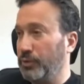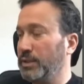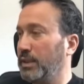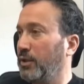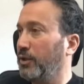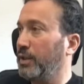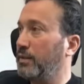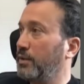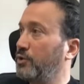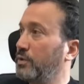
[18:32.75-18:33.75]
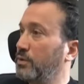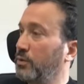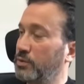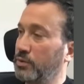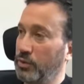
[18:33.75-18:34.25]
forensic architecture has
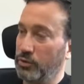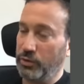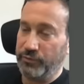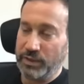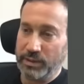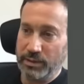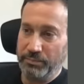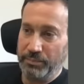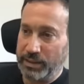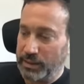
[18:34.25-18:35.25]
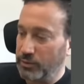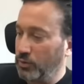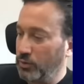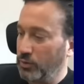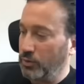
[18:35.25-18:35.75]
also got offices in
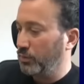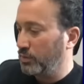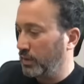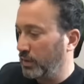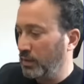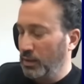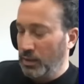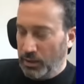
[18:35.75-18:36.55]
Mexico, in Bogota.